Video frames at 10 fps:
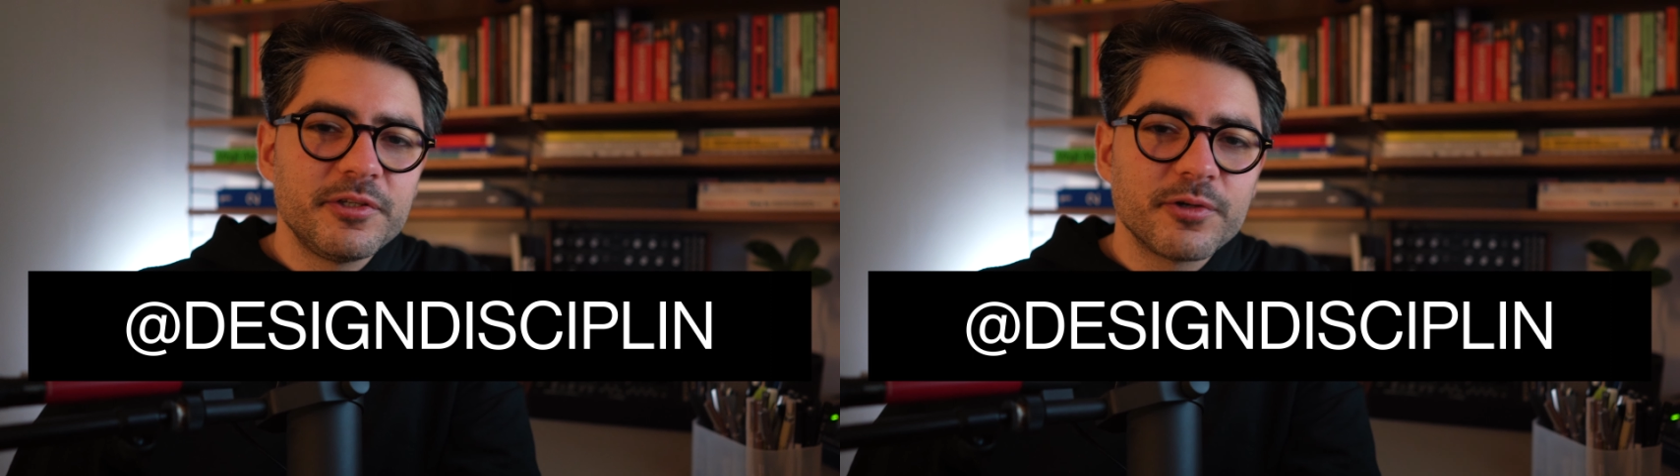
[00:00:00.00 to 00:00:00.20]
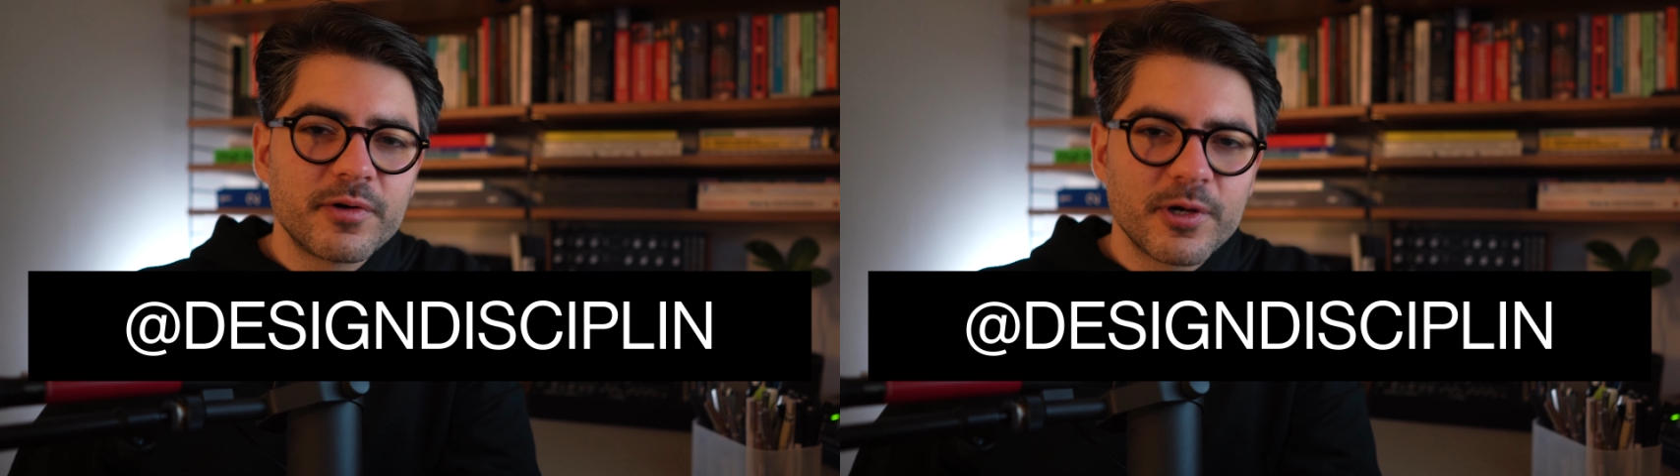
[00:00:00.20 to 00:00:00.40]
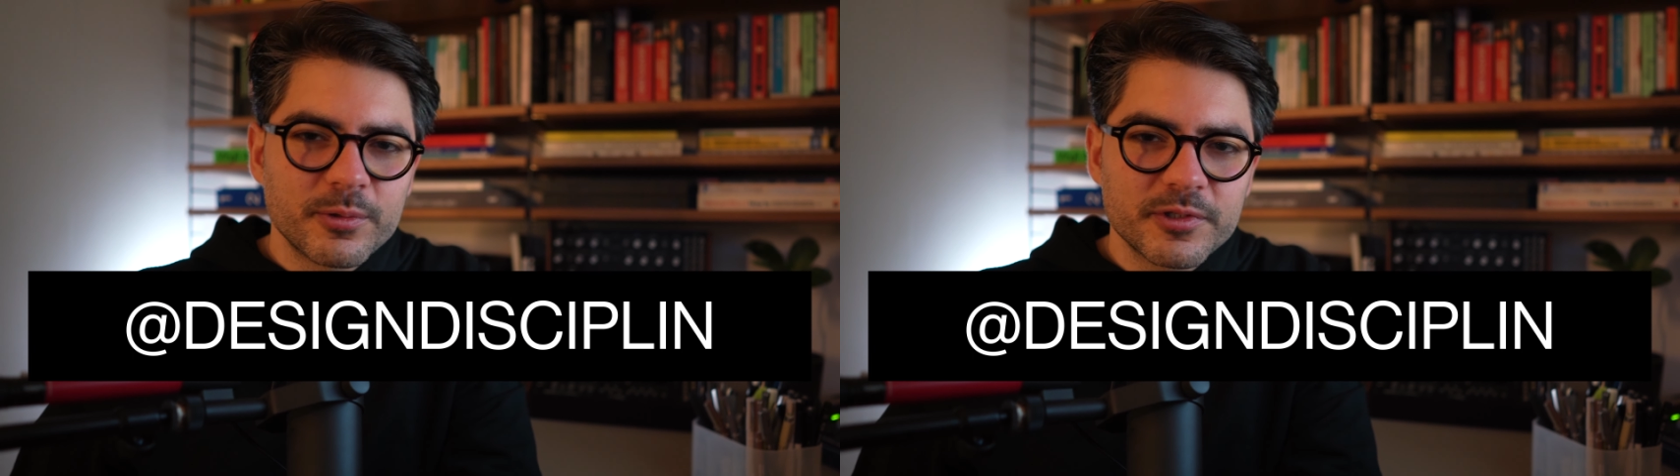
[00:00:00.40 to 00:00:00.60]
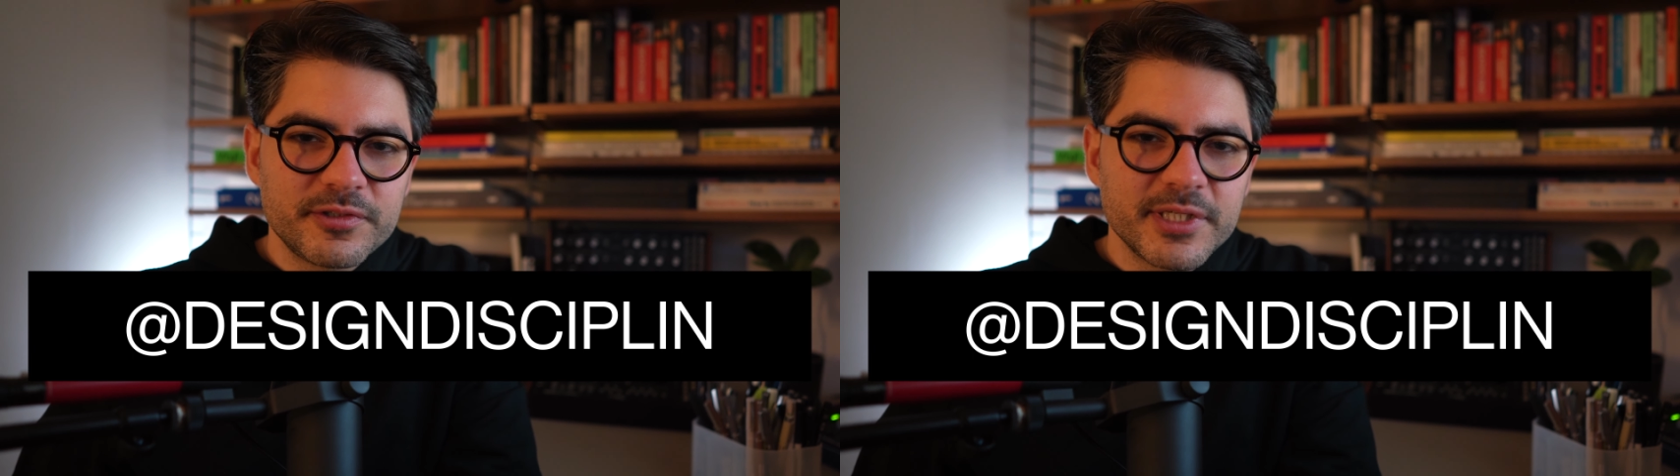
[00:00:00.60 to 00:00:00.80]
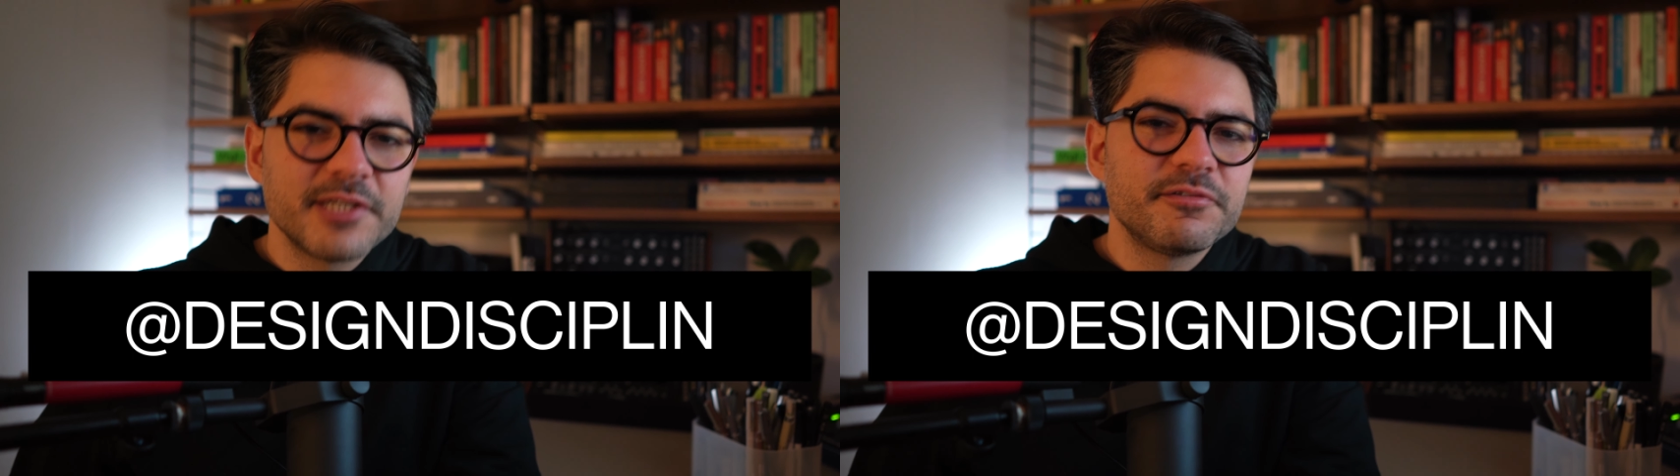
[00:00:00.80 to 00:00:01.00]
your own
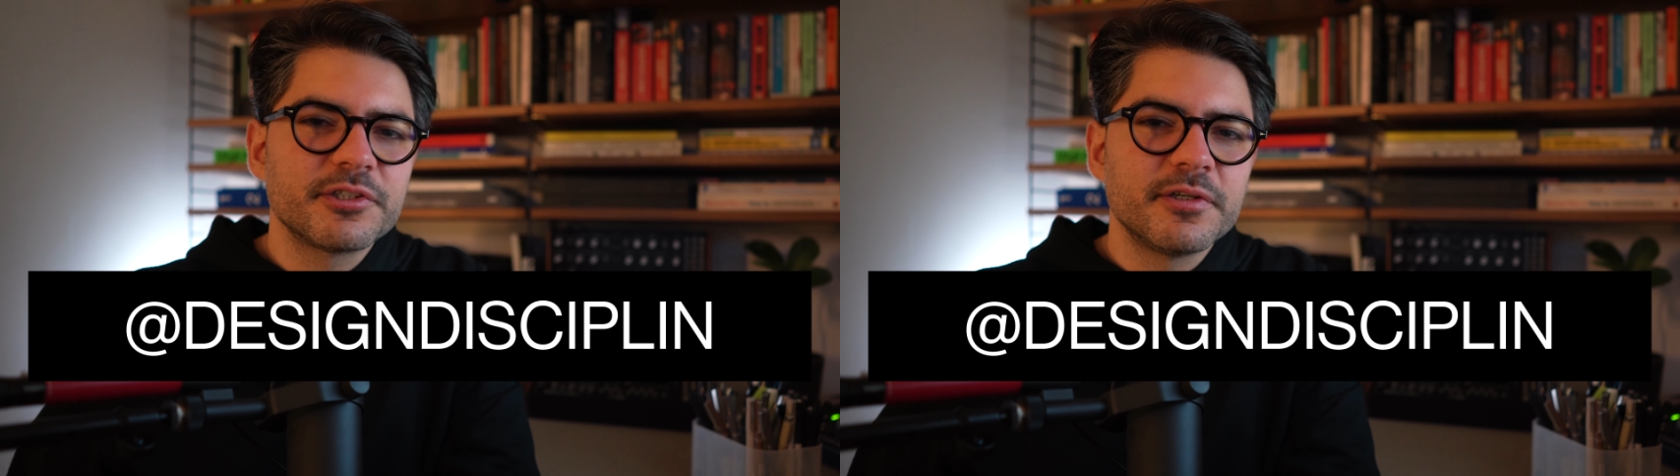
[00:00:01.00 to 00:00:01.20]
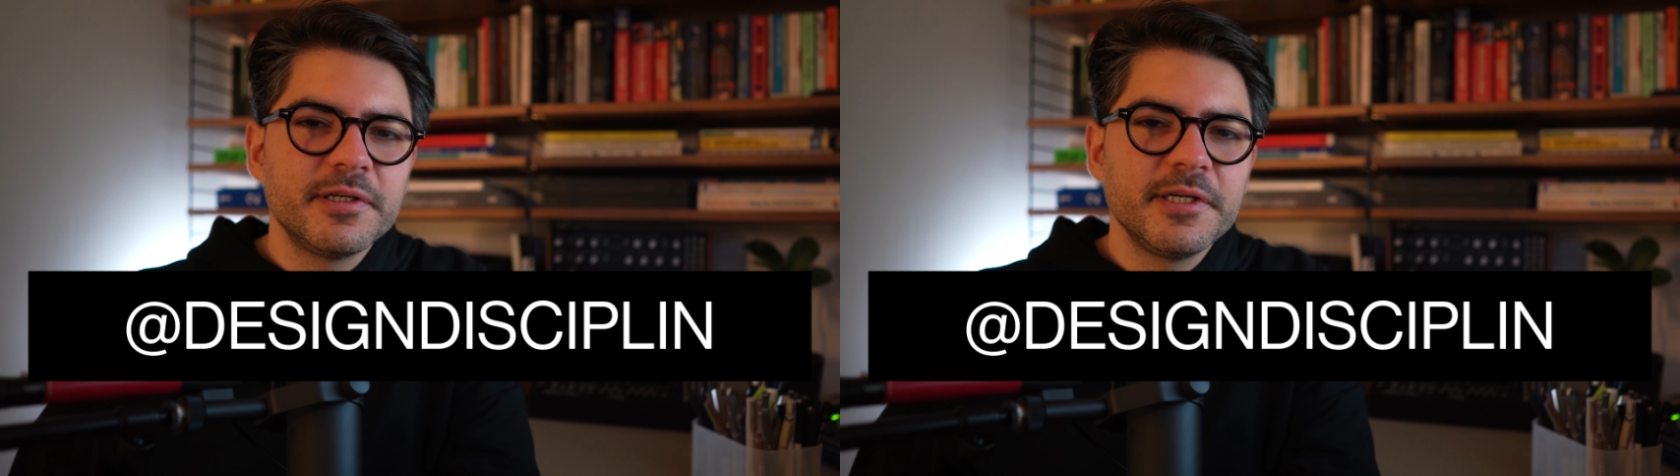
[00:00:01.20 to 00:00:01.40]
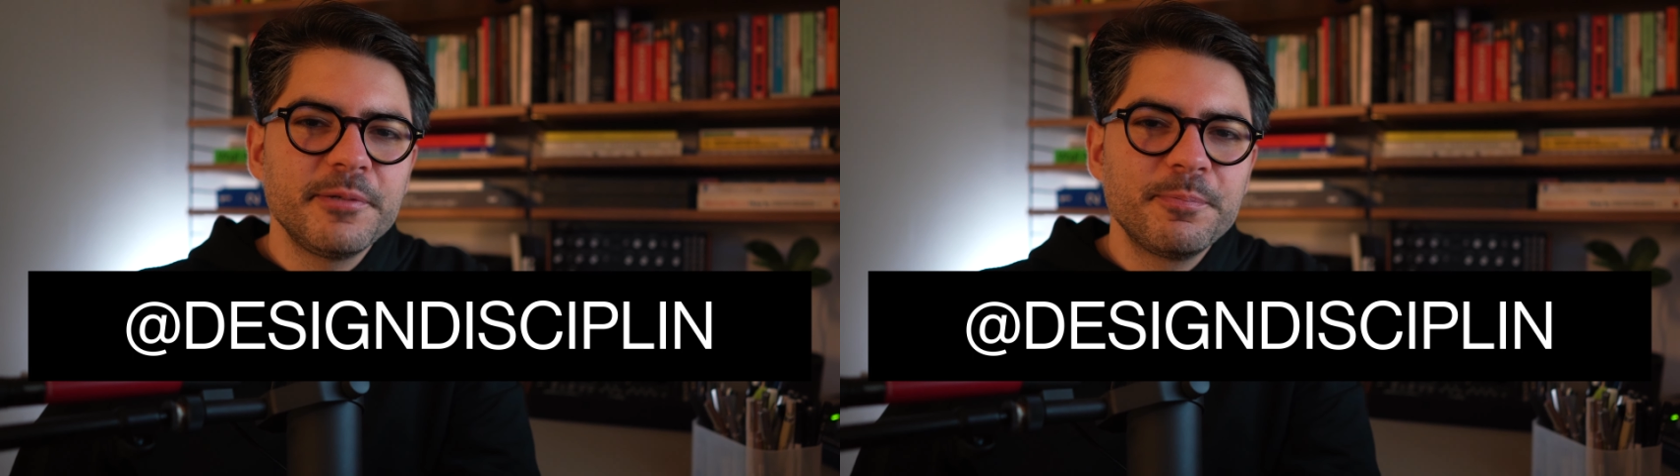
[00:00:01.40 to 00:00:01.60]
creative journey.